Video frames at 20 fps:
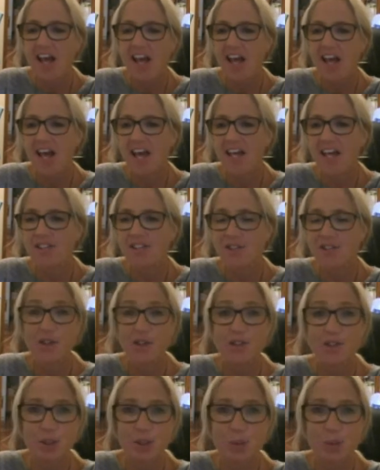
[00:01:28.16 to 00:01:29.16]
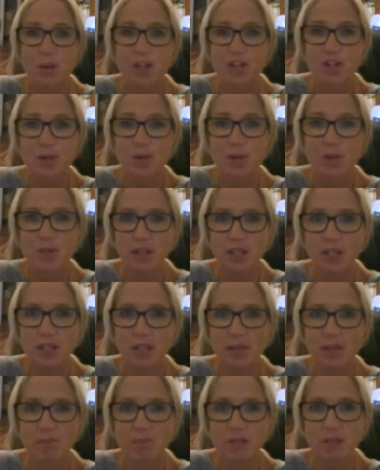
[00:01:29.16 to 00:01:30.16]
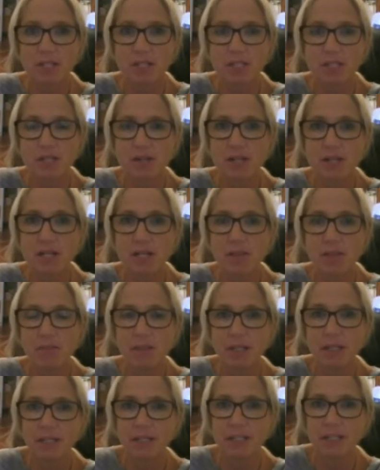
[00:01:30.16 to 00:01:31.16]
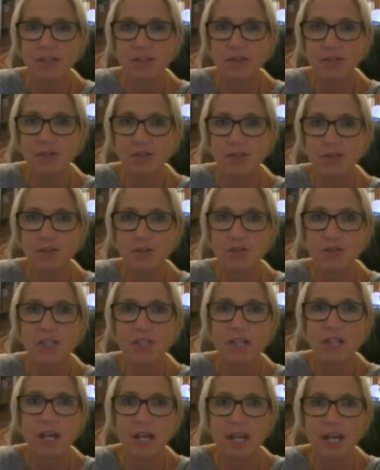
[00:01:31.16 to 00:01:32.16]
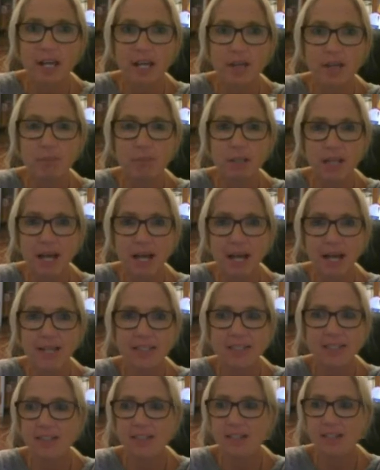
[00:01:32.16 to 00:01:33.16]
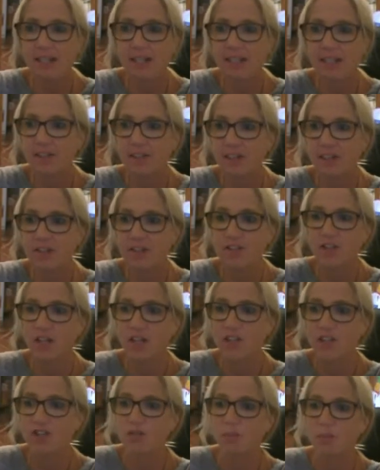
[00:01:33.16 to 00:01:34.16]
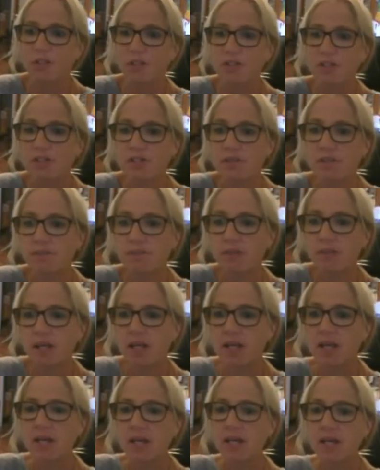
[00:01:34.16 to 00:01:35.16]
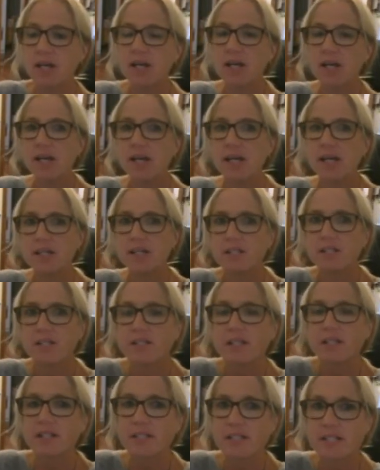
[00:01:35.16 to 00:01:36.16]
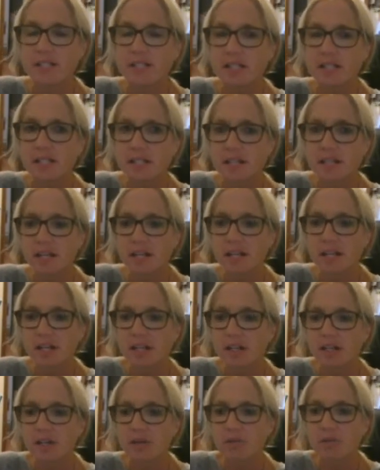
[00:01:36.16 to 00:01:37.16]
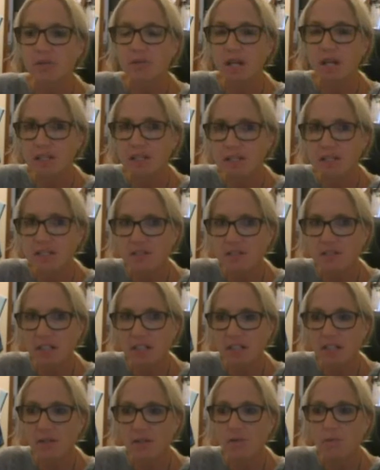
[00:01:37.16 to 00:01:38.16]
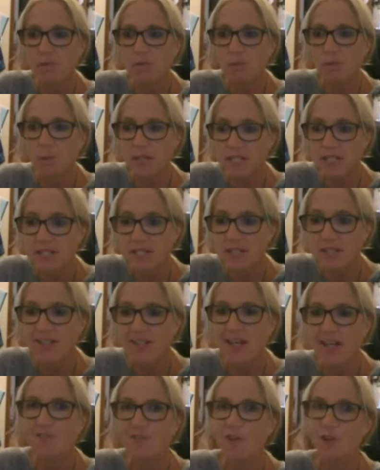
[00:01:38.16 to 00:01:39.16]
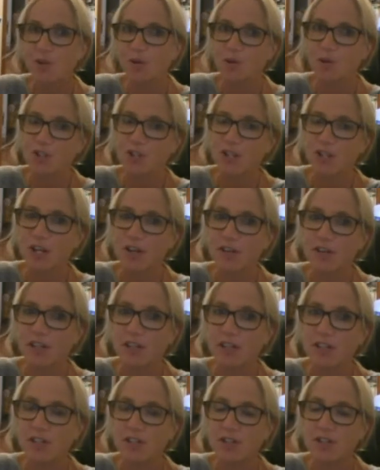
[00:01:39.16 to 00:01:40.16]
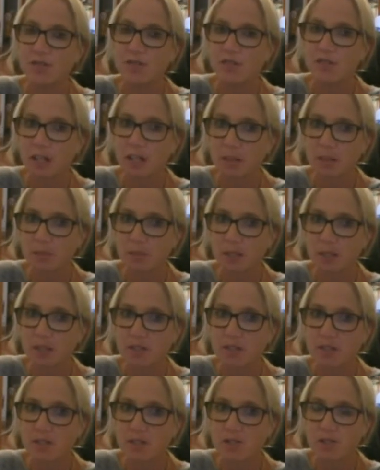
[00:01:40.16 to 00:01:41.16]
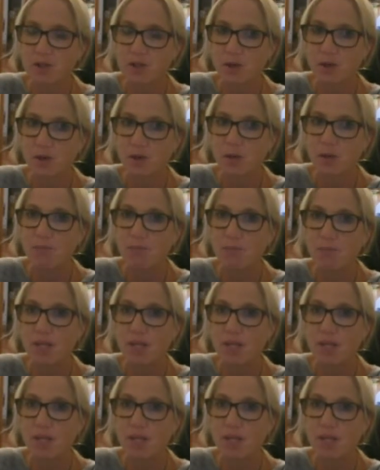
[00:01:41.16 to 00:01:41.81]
and consequential thinking. So that ability to think ahead, planning and judgment. It's considered a relatively recent evolutionary development. So